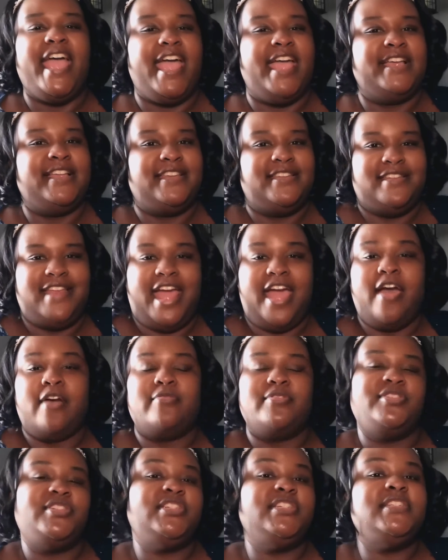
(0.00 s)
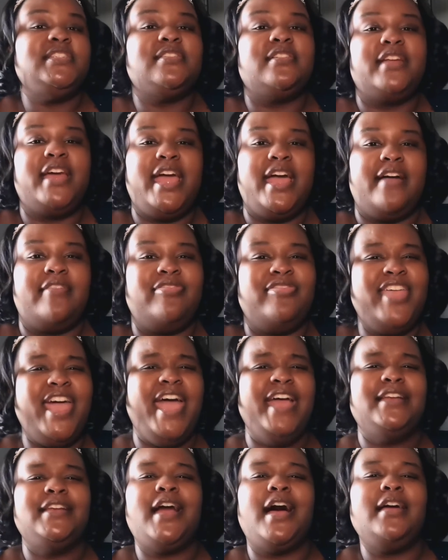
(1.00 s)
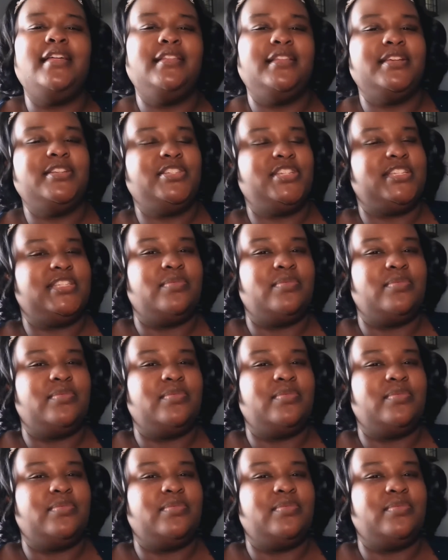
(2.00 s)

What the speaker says: and now she's gonna have that knowledge,